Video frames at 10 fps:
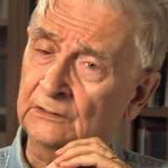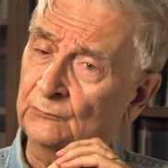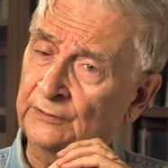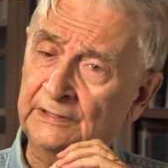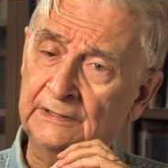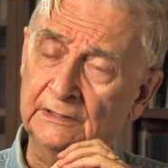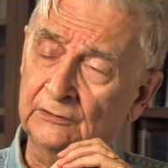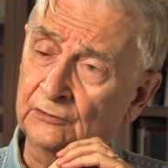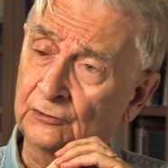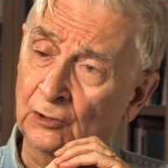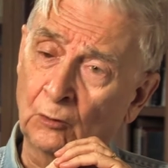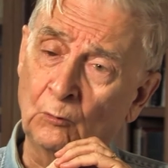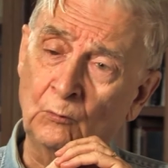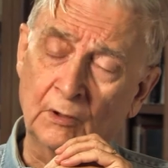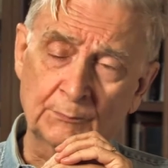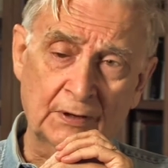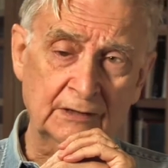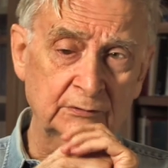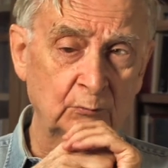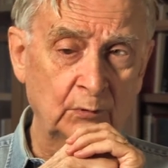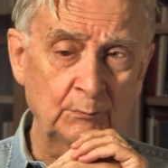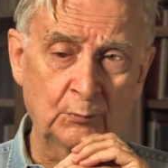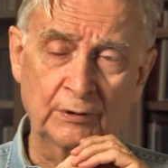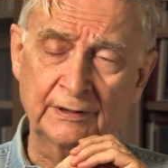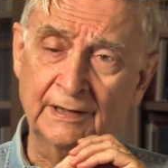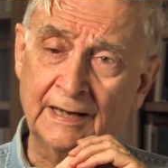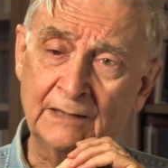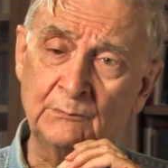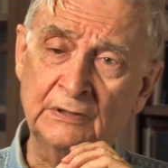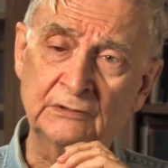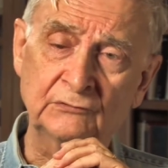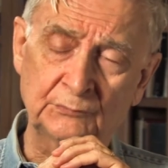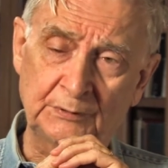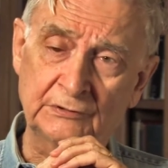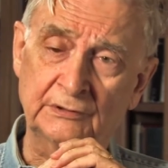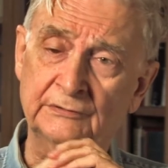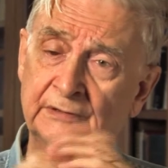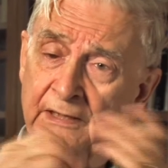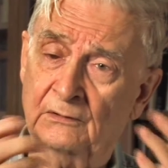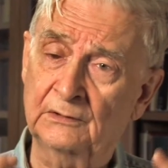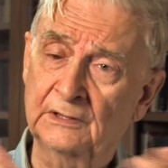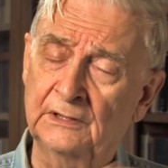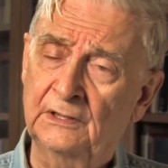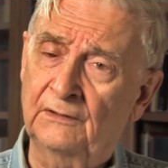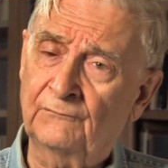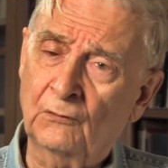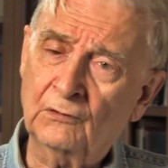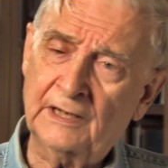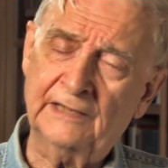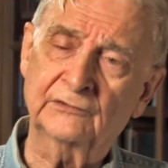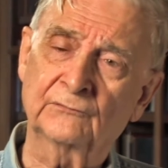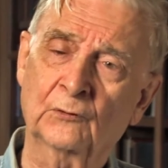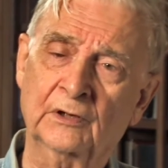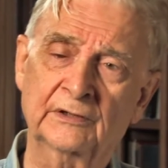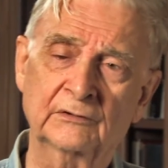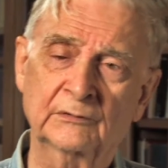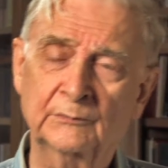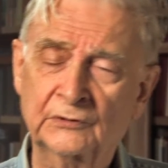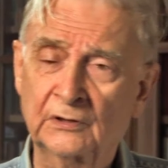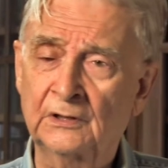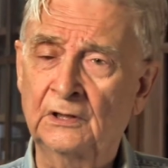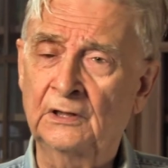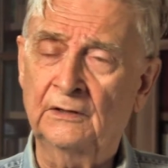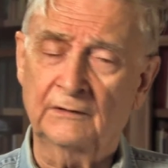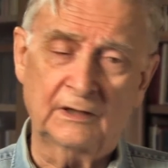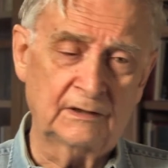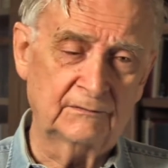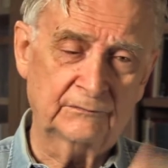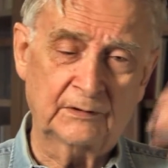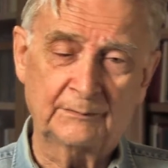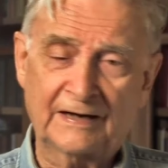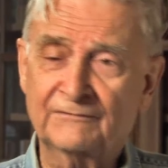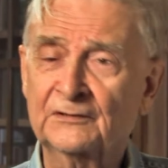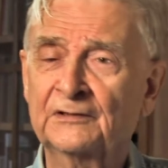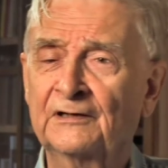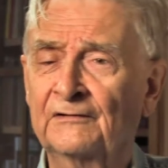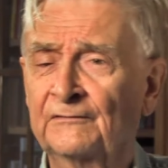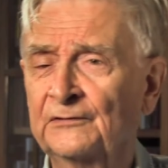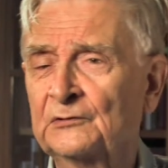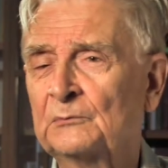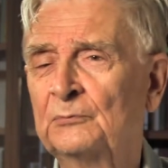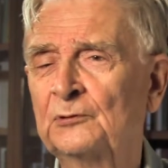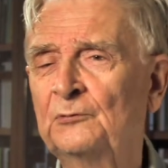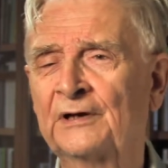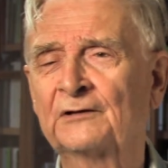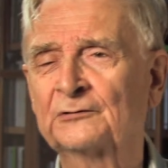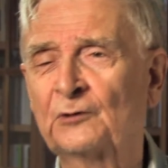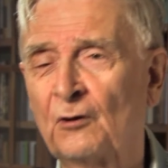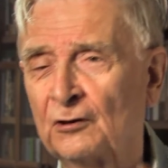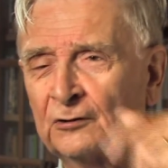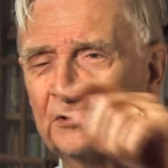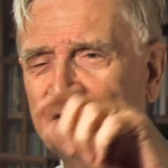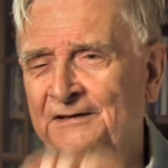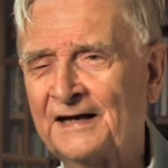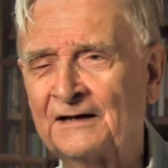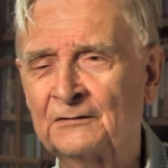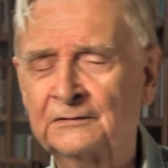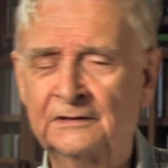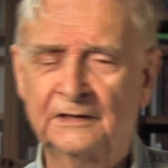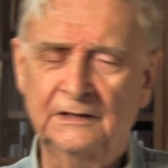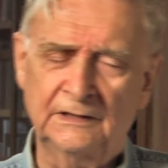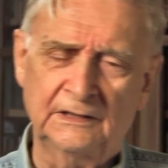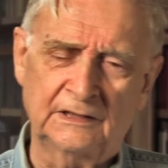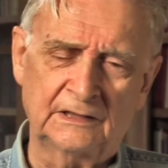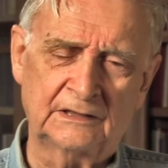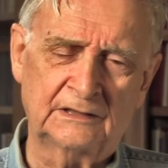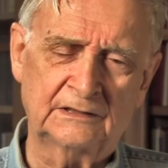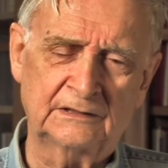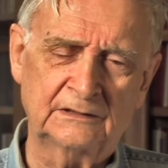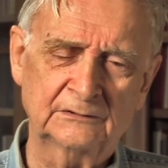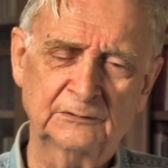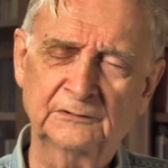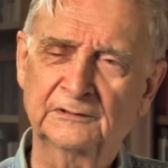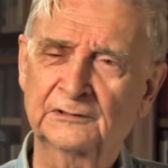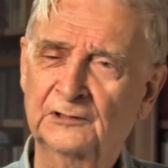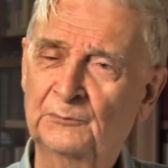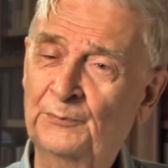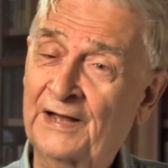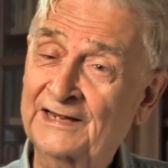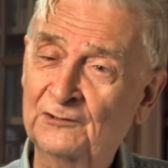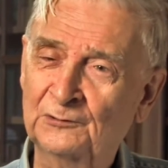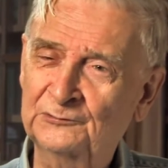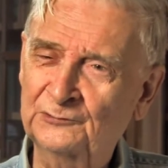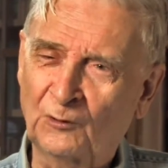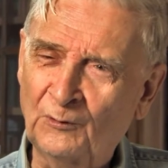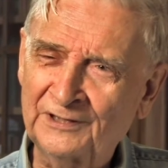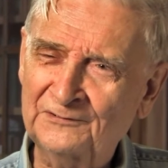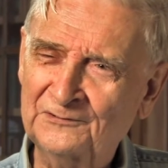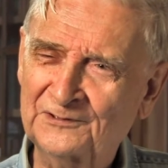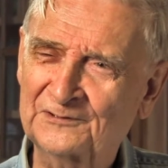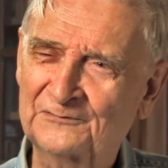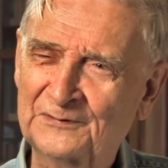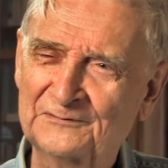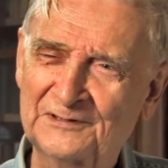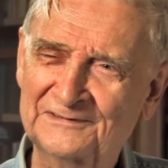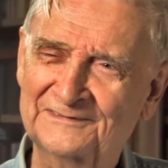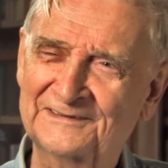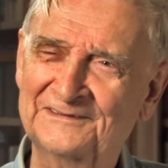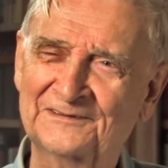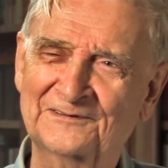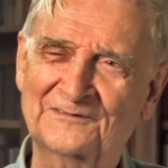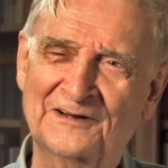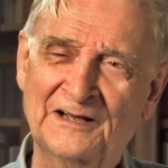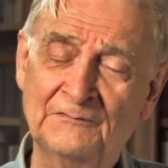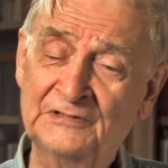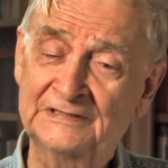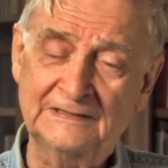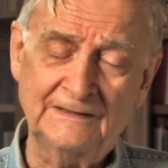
We know approximately 1.9 million species now of all kinds of organisms, uh, from African elephants and blue whales all the way down uh, to the little picozoans that have been recently described,